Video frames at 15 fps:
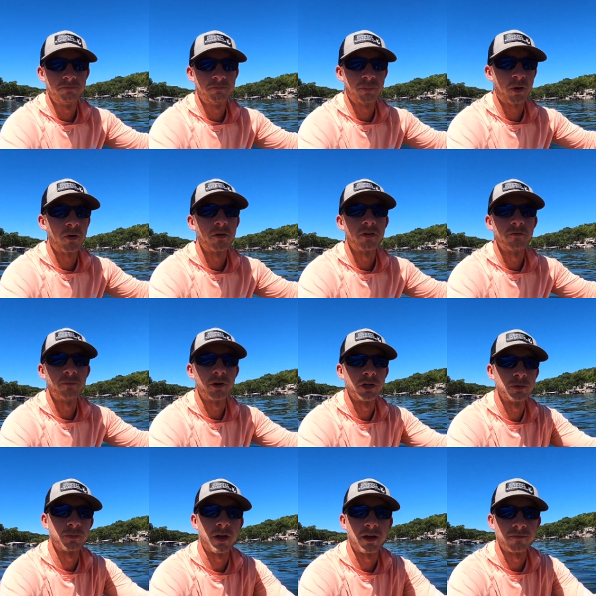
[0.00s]
part of
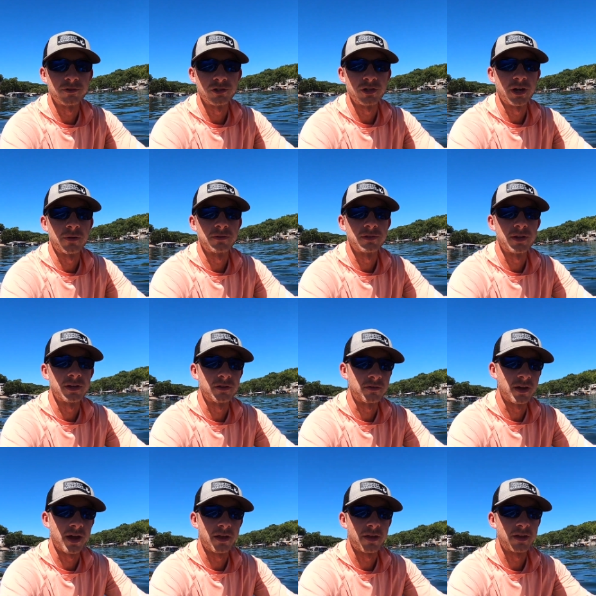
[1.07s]
brush pile fishing, I would say. You
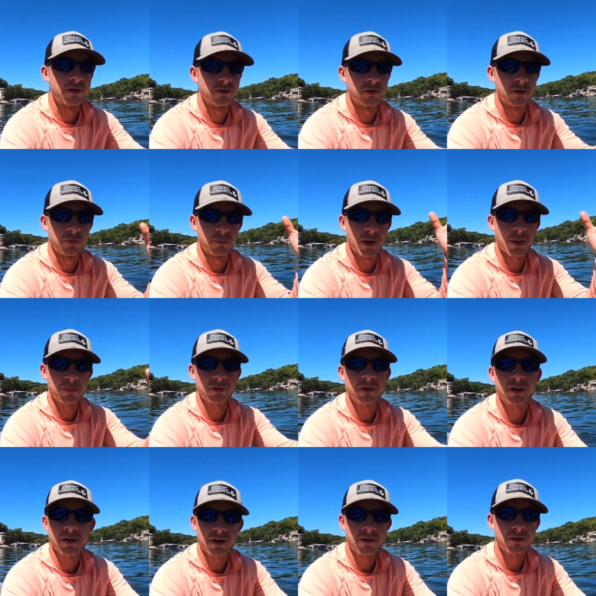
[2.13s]
got like your
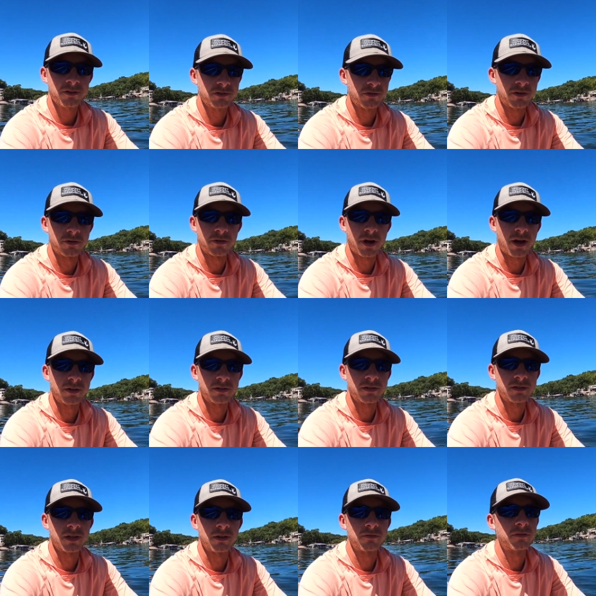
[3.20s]
populated areas around your docks and
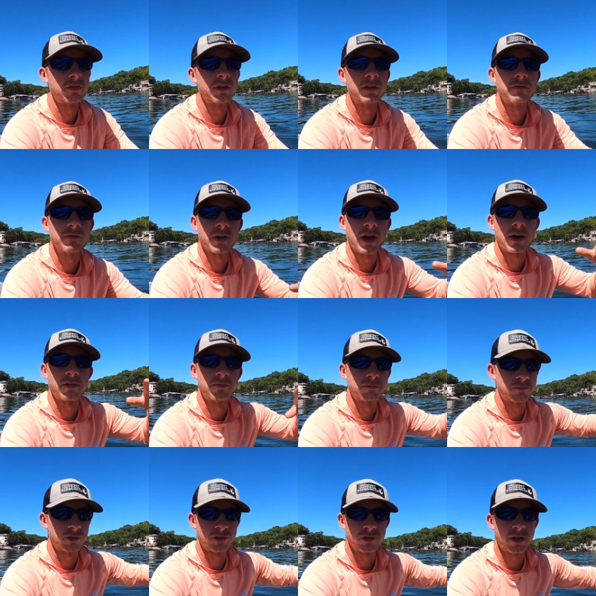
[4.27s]
stuff, and then you've got
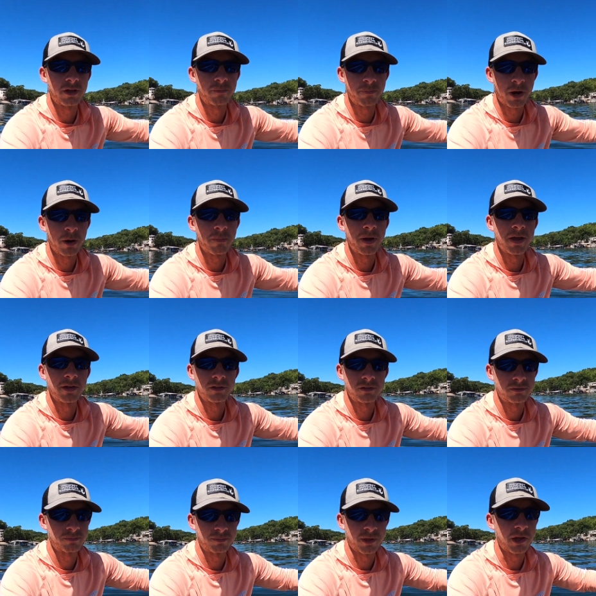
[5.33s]
just like bare
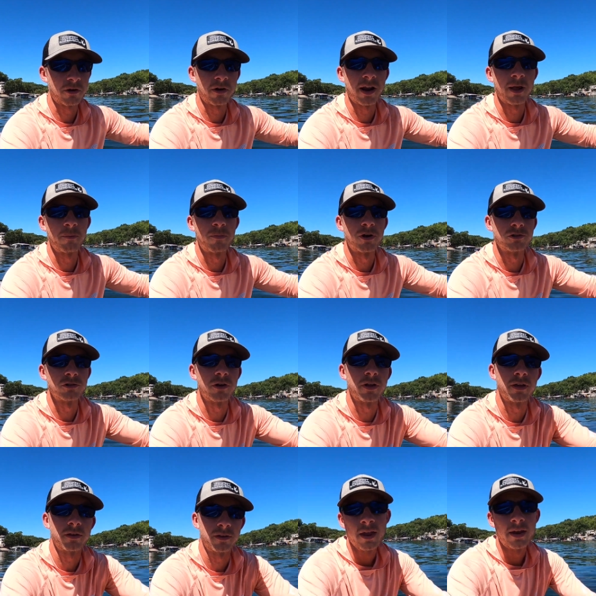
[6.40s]
banks that are gonna have brush on
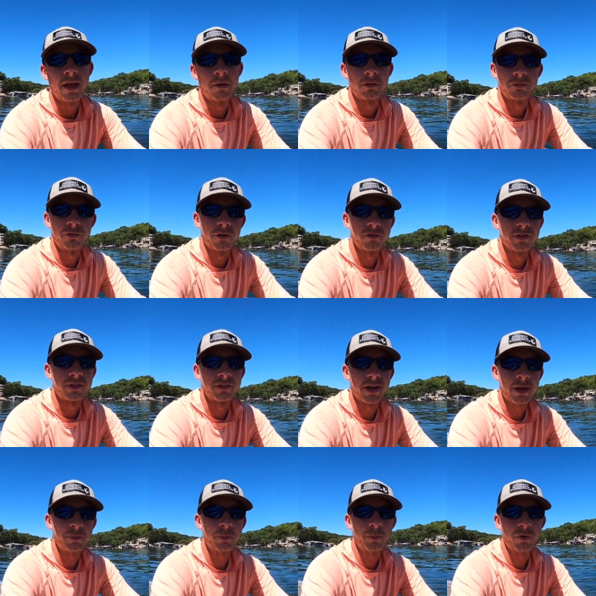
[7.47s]
it. Now, as far as the
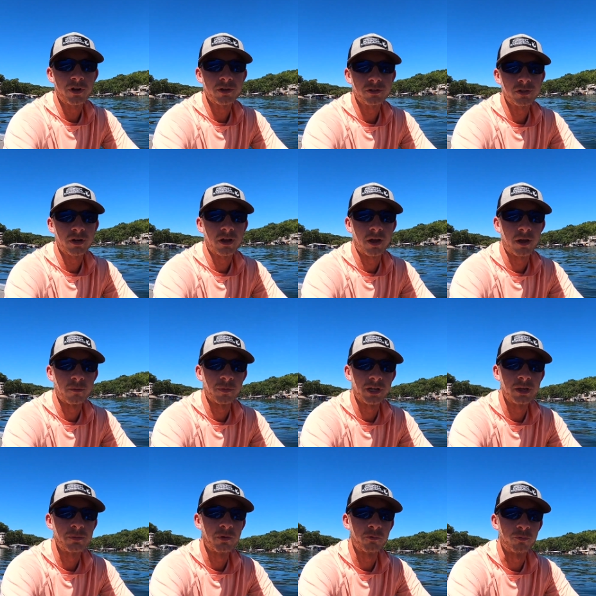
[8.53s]
type of brush, I'm gonna
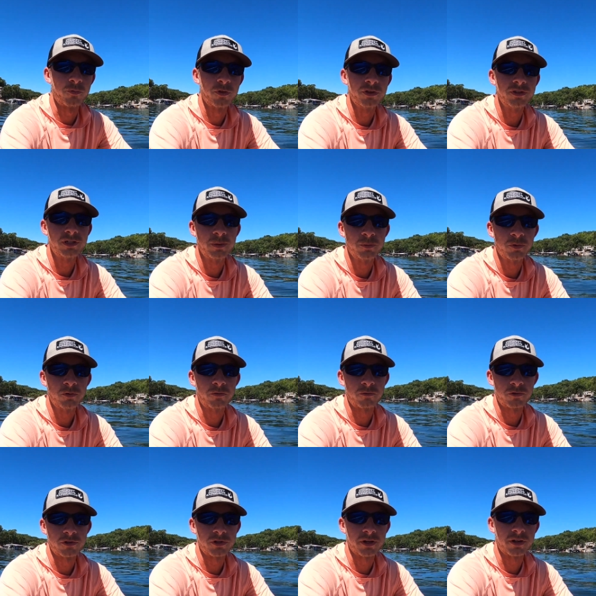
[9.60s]
keep it really simple.
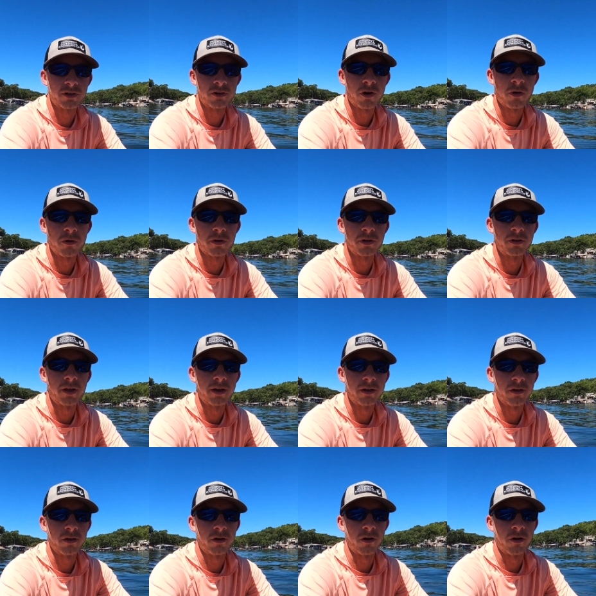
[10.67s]
We're just gonna call it like